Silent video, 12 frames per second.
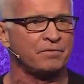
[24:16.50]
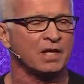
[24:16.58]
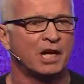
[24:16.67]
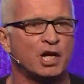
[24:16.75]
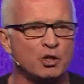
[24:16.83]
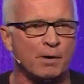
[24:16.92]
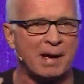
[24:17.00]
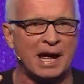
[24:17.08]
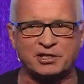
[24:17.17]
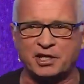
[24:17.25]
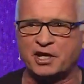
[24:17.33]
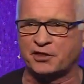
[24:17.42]
Can you
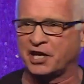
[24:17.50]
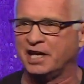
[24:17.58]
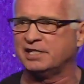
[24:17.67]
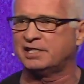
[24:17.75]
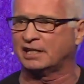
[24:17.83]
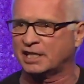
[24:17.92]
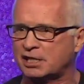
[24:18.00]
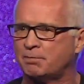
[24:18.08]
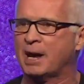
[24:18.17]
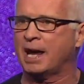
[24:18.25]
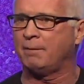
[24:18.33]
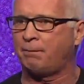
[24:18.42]
imagine the things that this
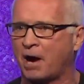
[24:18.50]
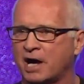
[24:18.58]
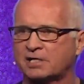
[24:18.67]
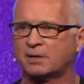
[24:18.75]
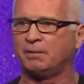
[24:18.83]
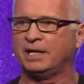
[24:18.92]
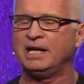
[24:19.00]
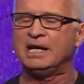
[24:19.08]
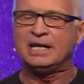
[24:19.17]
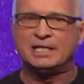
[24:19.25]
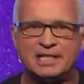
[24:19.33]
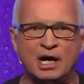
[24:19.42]
man possibly
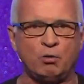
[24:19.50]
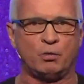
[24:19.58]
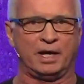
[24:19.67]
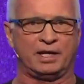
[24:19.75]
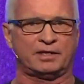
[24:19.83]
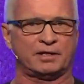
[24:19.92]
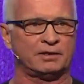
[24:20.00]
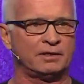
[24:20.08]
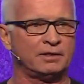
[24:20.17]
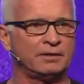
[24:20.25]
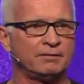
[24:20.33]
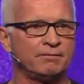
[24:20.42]
dealt with?
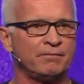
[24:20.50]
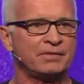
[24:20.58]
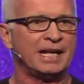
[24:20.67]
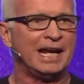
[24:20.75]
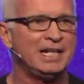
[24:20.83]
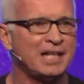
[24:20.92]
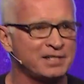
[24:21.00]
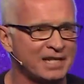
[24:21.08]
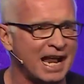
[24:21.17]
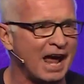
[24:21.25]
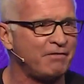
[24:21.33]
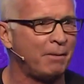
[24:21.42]
He doesn't
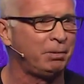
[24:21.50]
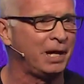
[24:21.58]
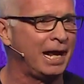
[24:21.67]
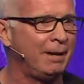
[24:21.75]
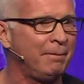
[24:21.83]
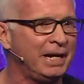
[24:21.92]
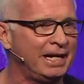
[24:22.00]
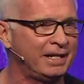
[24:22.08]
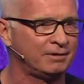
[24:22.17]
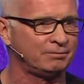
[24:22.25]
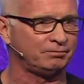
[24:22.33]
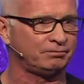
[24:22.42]
have a plan B.
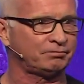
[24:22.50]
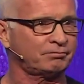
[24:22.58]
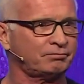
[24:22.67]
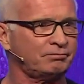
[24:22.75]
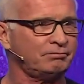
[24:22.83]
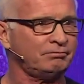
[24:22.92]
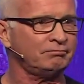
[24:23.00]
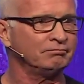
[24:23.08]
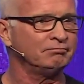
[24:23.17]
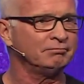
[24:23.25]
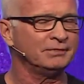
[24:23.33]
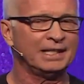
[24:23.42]

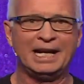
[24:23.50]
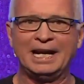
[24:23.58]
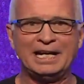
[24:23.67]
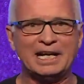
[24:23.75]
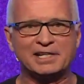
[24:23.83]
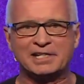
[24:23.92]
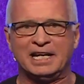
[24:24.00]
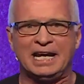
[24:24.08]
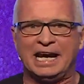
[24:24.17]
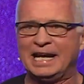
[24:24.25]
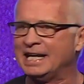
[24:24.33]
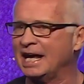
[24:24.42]
He doesn't.
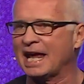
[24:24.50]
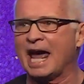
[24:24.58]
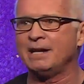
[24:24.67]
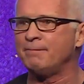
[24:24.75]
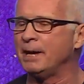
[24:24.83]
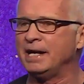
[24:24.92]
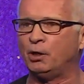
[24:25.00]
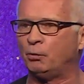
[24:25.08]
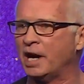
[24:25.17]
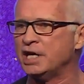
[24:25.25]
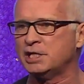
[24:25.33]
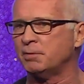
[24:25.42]
He hadn't made
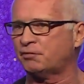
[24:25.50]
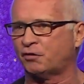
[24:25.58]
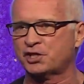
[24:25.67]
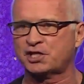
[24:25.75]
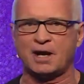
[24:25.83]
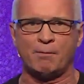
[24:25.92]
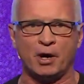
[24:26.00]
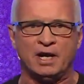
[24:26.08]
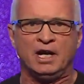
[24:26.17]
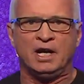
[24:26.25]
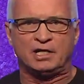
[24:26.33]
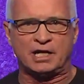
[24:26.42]
arrangements for someone
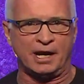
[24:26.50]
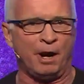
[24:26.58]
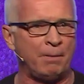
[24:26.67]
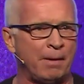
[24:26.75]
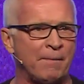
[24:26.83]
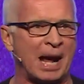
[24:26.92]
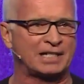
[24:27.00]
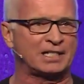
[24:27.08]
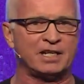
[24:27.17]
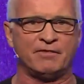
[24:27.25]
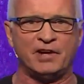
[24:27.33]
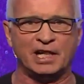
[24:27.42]
to help him back to
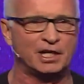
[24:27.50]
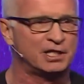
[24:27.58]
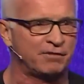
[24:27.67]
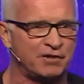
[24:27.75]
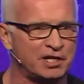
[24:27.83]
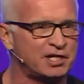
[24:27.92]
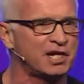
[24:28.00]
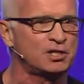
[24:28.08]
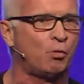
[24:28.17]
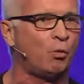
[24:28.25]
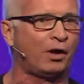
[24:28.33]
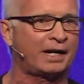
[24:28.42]
the village if this
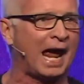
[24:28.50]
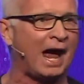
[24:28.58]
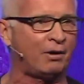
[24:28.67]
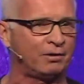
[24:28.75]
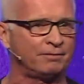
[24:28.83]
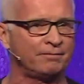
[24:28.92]
doesn't work out.